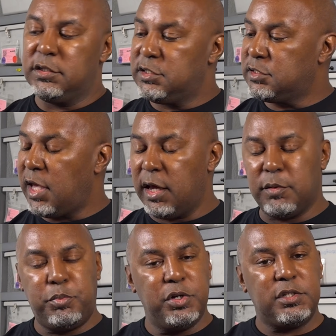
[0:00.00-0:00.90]
just kind
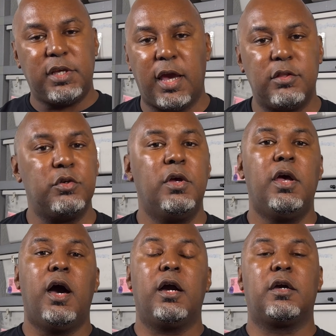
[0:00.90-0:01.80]
of put together
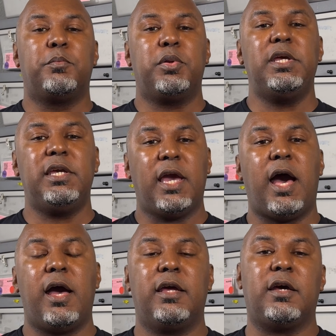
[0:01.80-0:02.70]
a complete
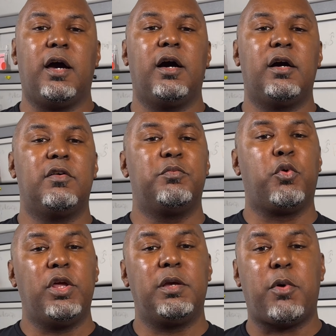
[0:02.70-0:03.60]
guide of
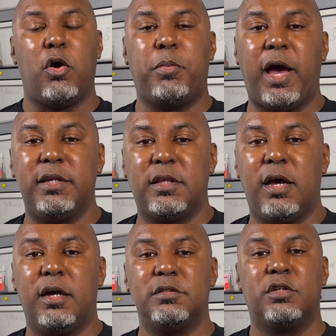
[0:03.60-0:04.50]
breeding ball
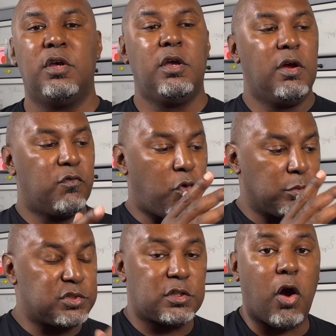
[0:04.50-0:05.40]
pythons
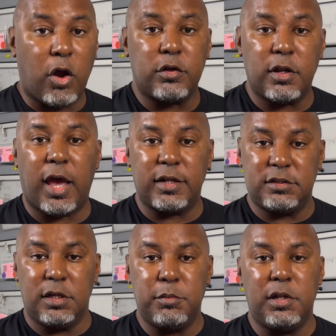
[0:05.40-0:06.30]
from start at
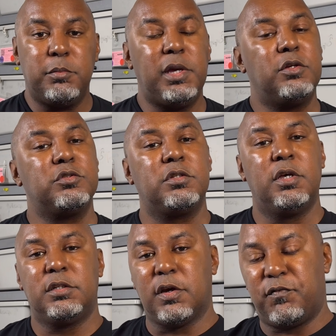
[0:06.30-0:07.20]
10 millimeters
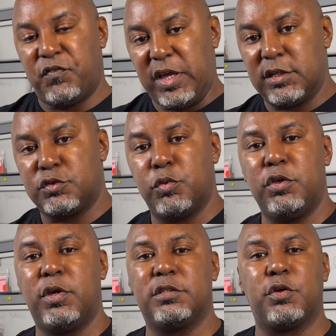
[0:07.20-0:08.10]
to finish when
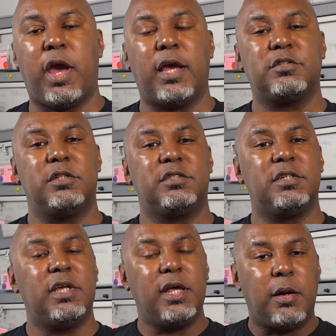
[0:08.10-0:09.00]
you get your hatchlings.
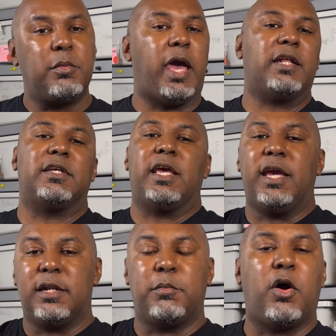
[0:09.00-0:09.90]
And then at the
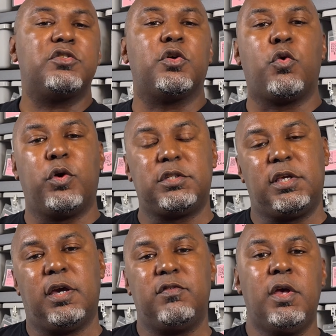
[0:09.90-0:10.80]
end, I'm also going to
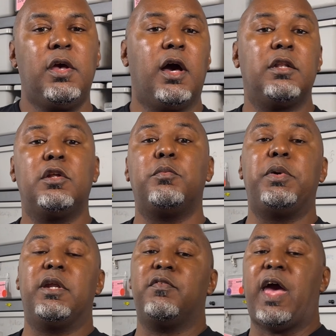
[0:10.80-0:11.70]
give a little
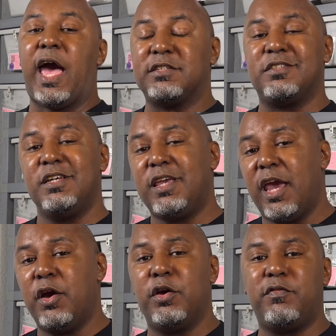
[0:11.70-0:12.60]
bit of hatchling
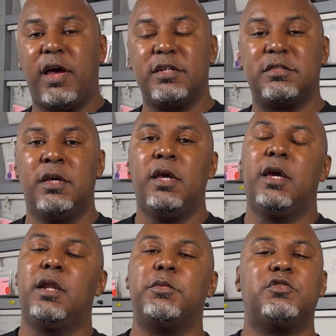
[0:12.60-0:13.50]
care advice,
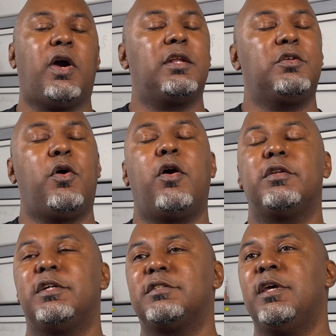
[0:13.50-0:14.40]
and I'm gonna try to do all
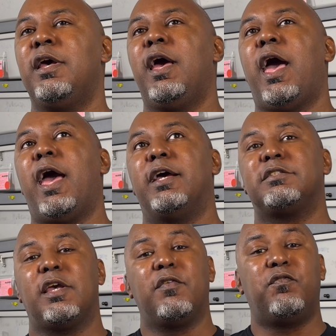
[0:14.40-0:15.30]
this
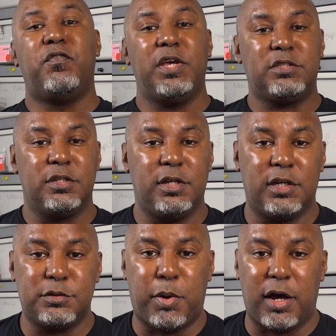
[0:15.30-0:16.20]
as efficiently
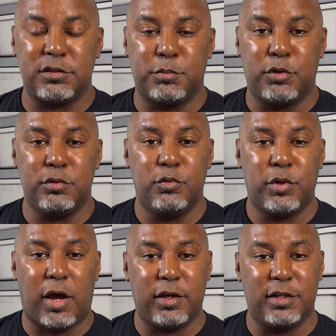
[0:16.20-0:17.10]
as possible
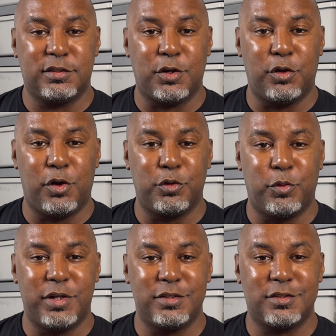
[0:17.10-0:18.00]
without getting so
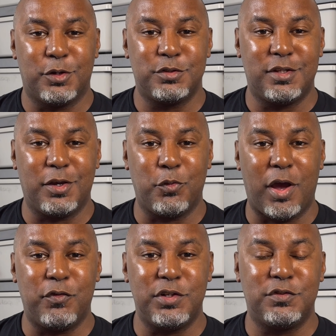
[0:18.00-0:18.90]
long-winded. So stick
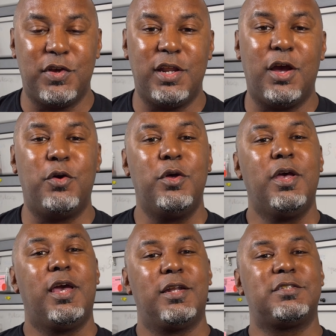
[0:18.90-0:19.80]
around for this video
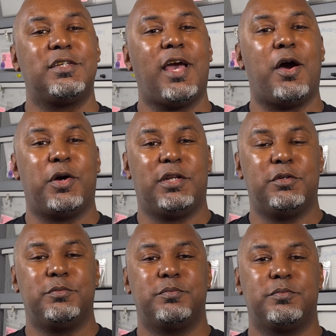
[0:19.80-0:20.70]
and let's see how I do.